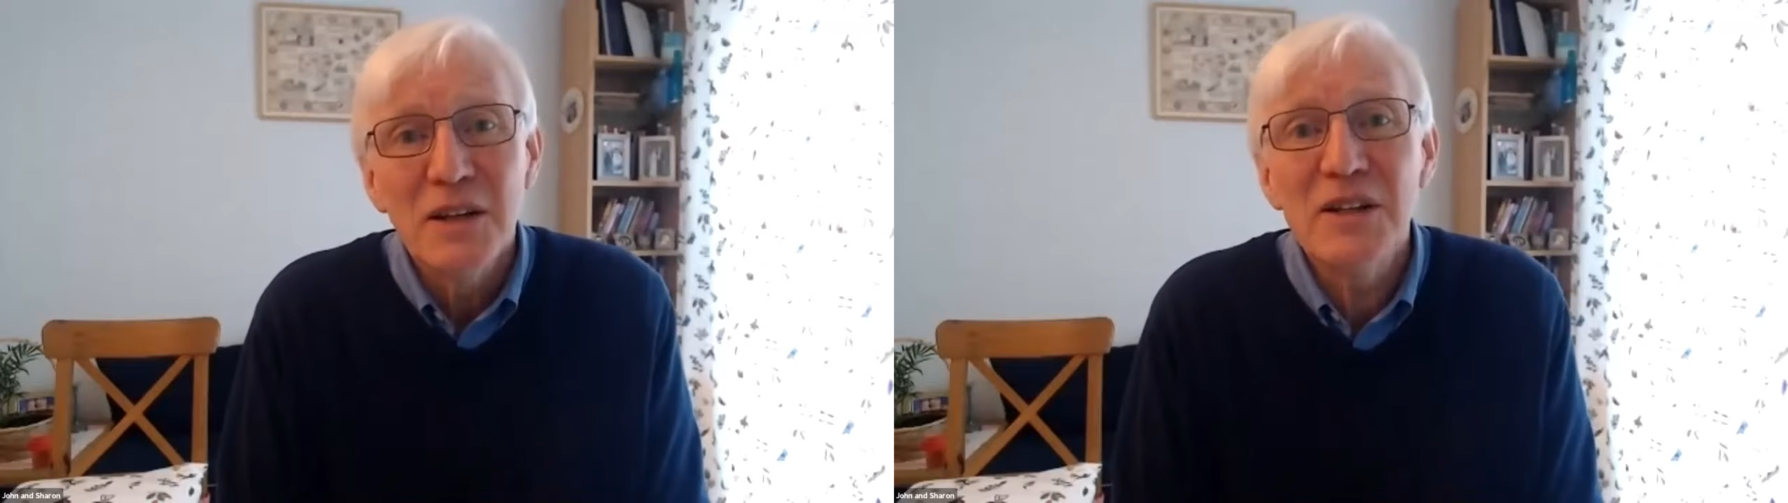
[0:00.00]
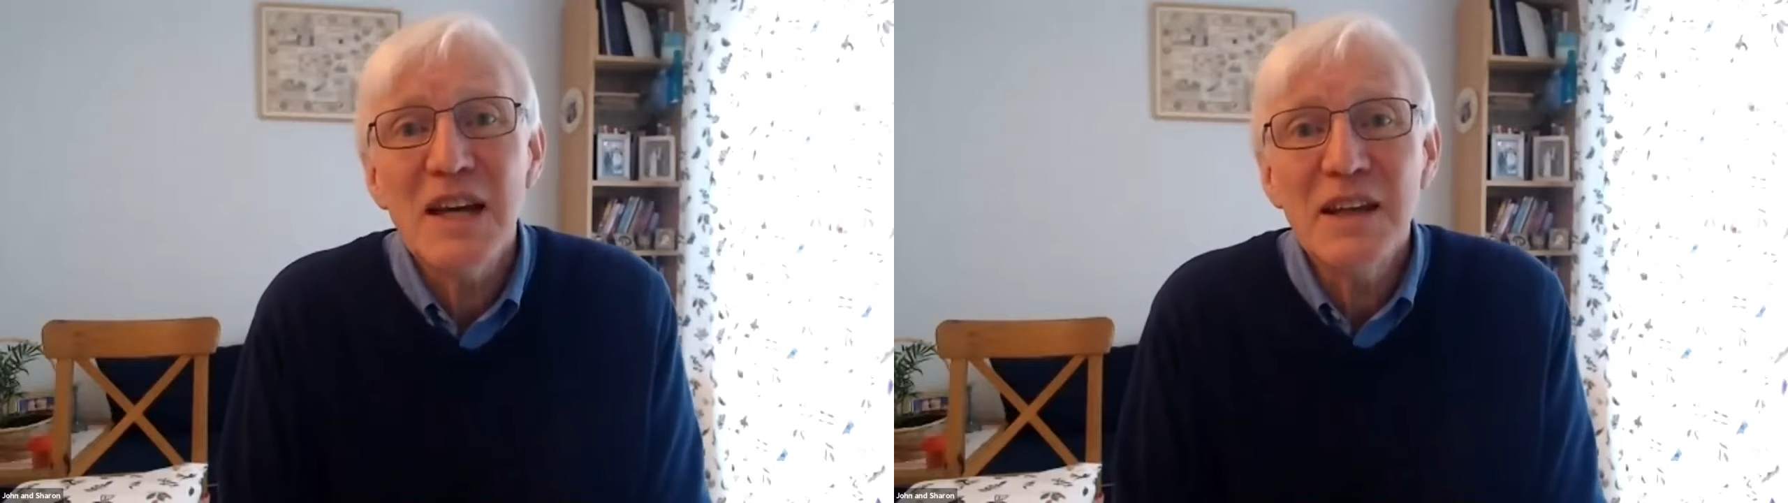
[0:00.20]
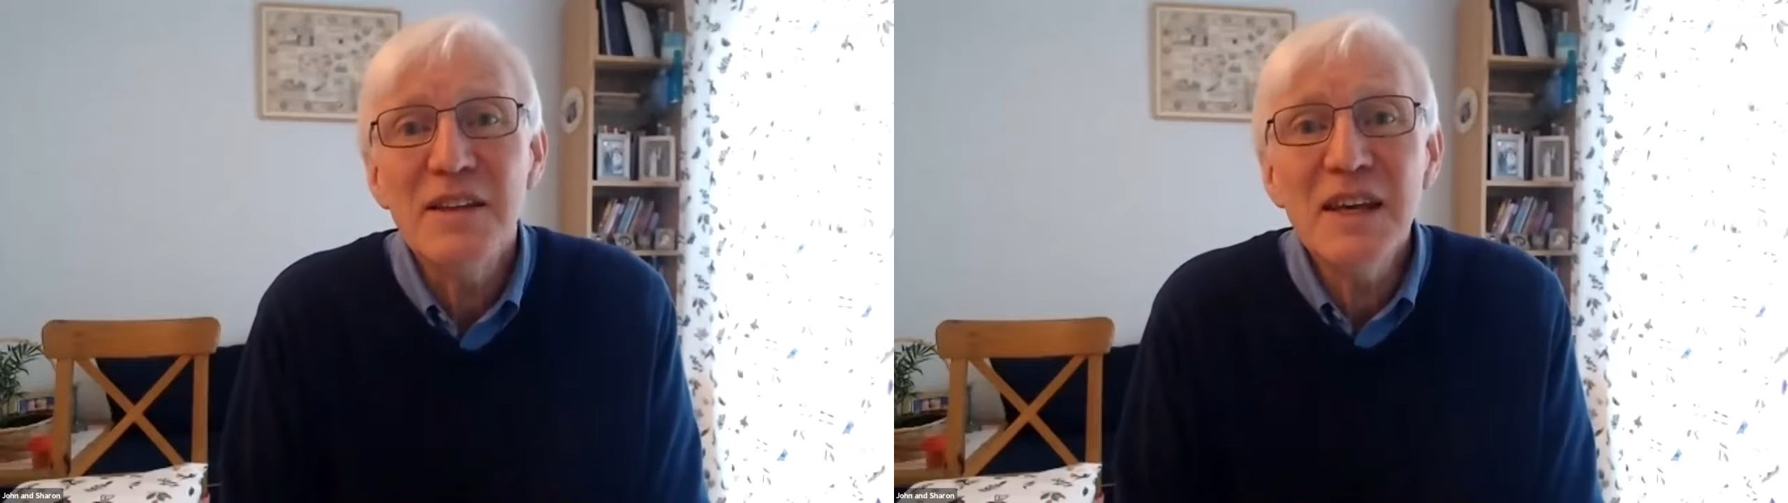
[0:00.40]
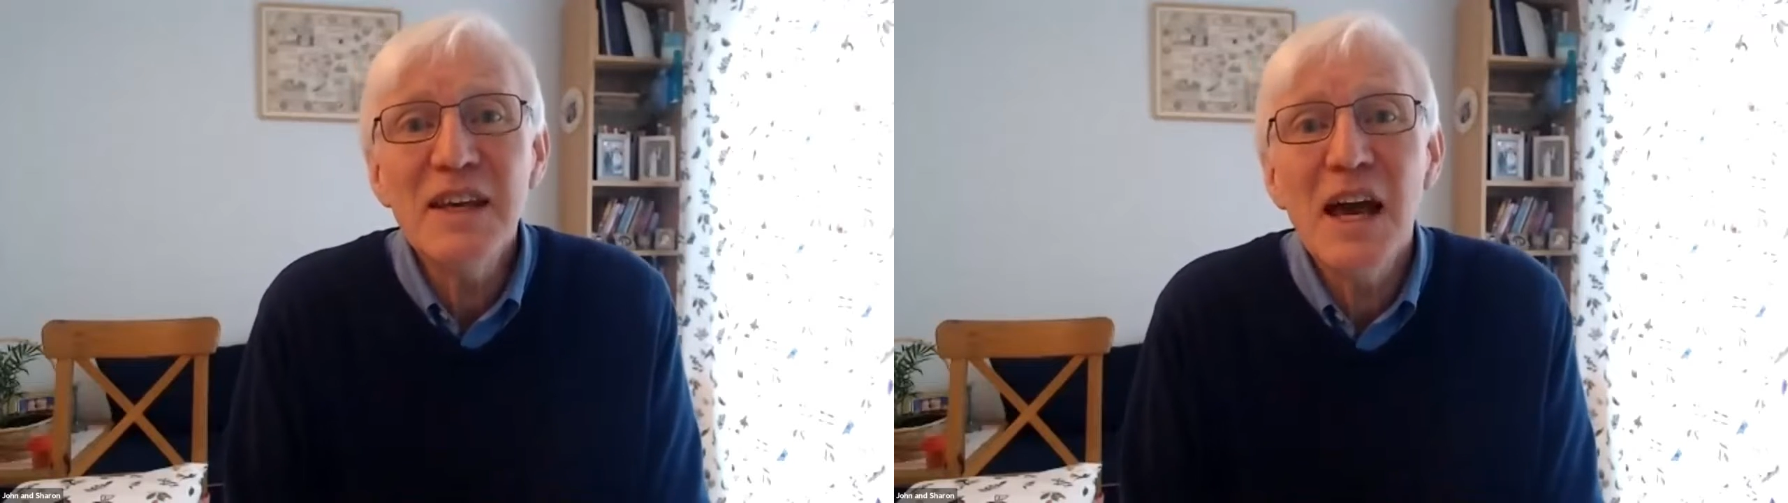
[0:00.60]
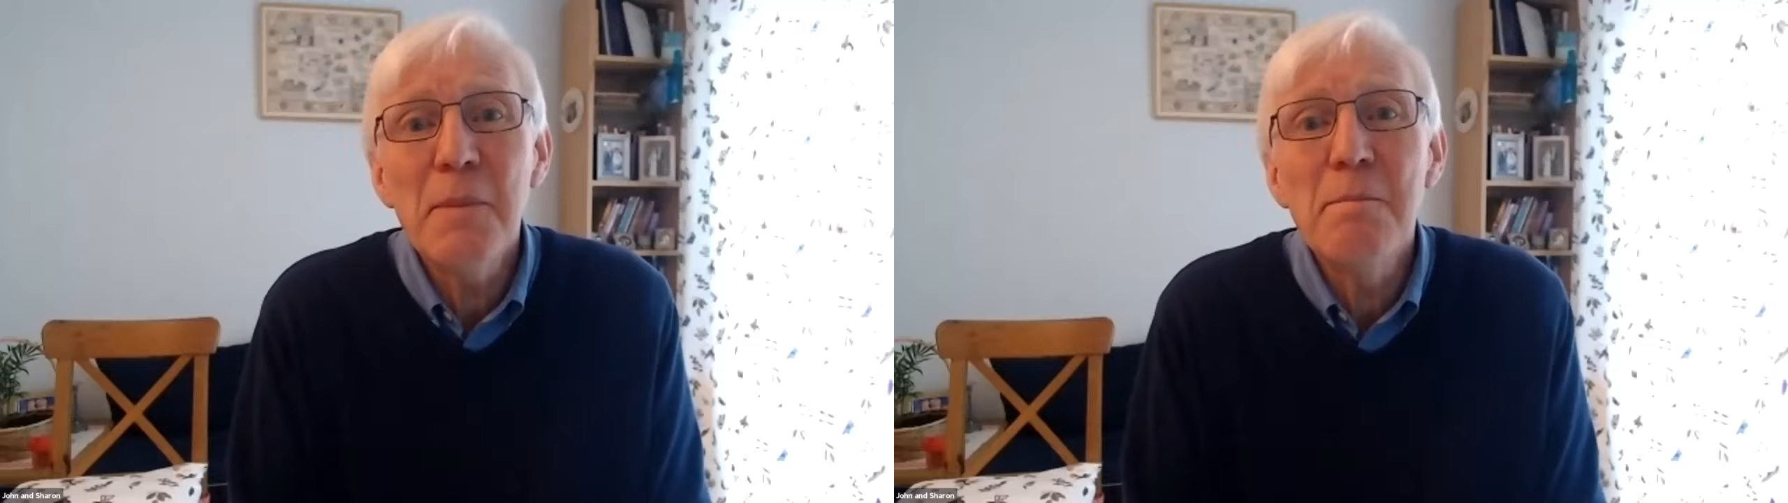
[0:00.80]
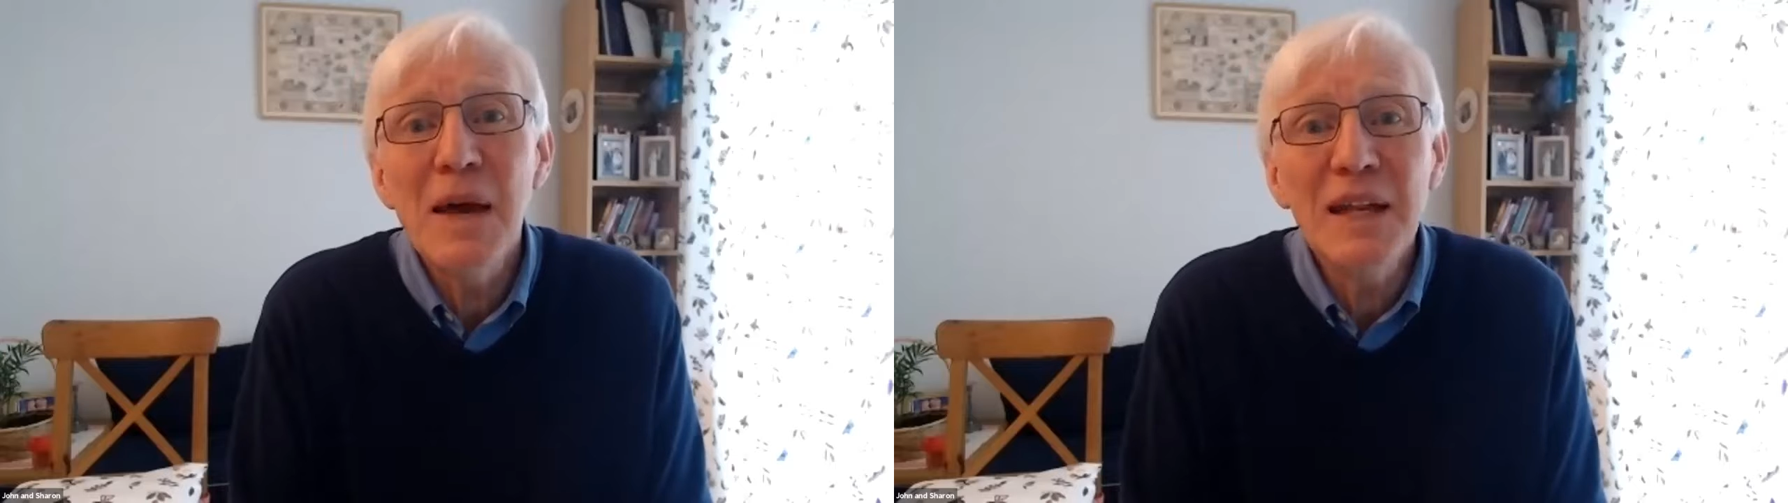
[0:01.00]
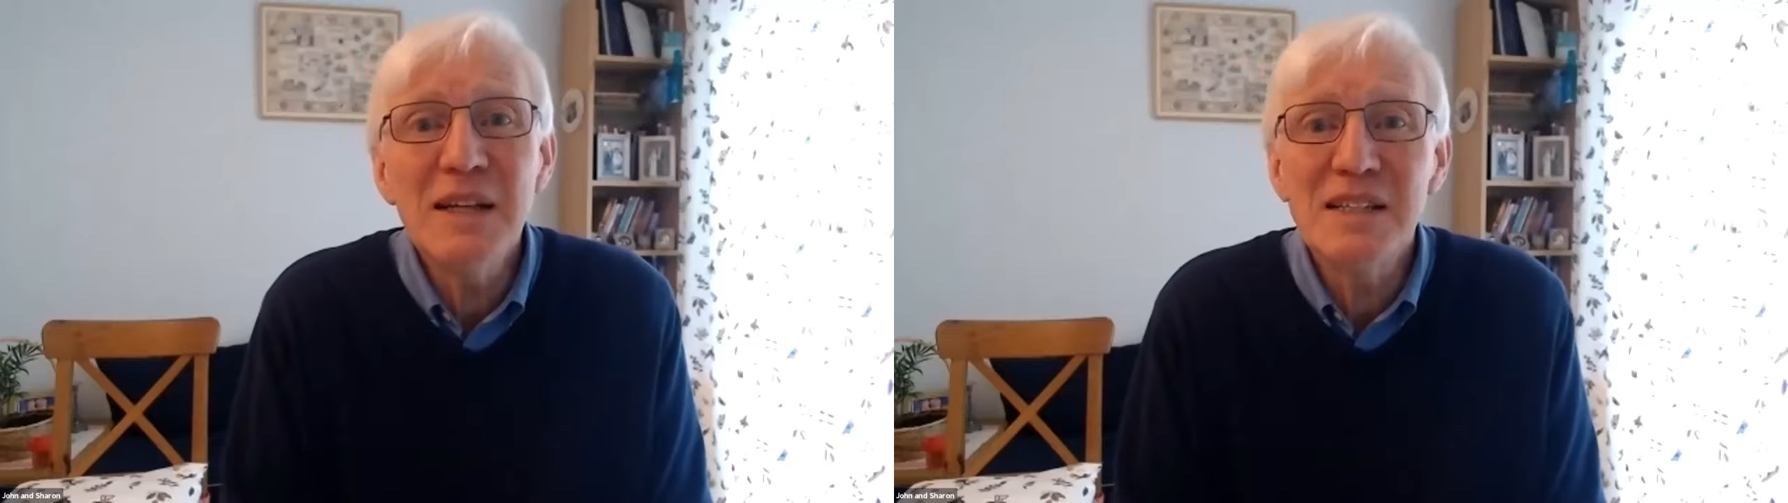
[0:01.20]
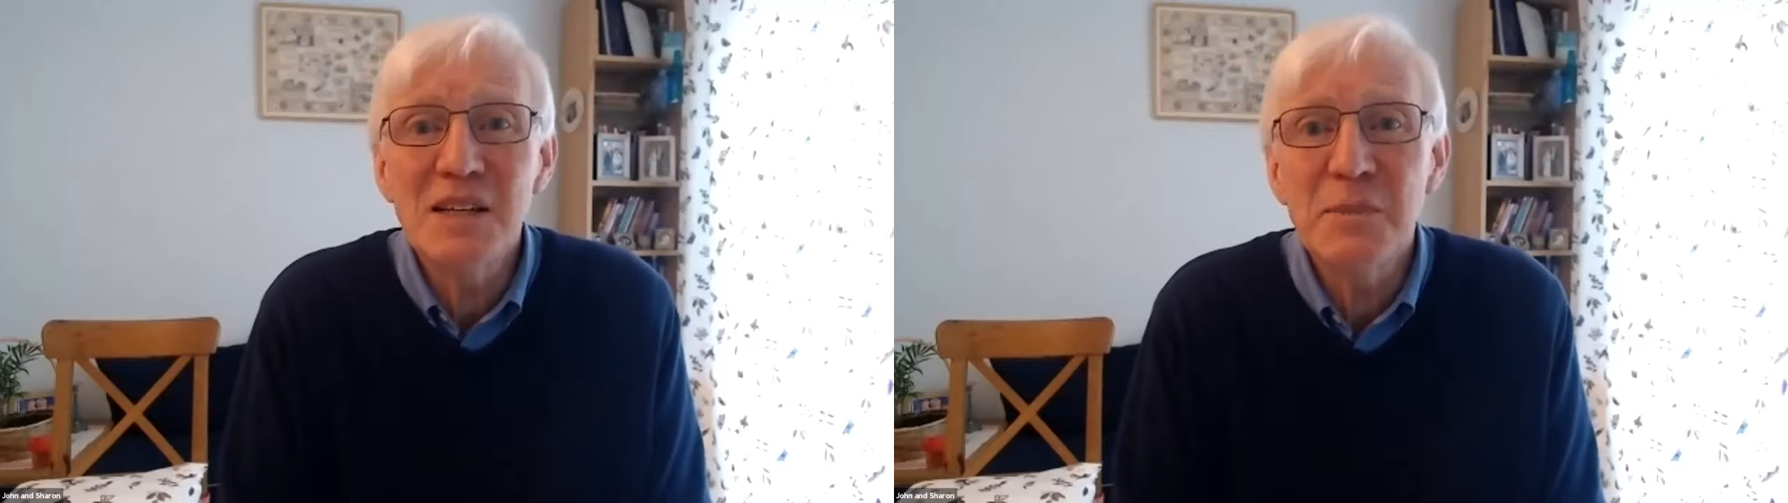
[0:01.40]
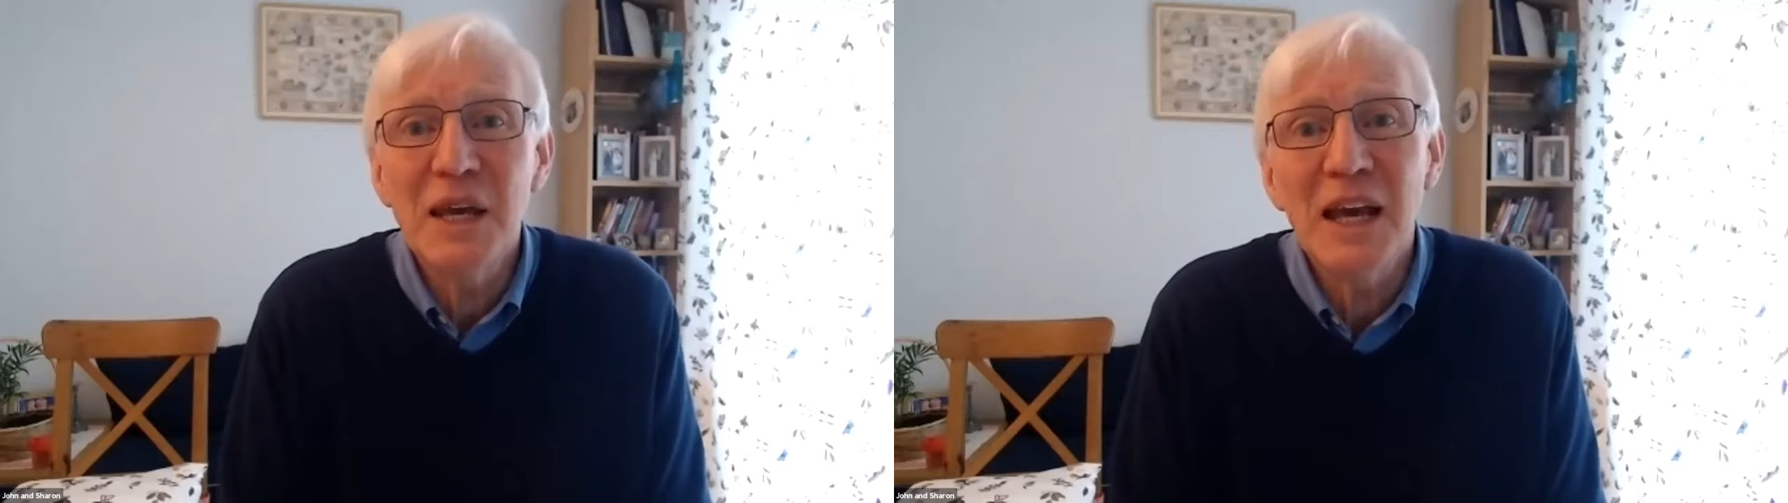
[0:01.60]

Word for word: that I think I'm meant to be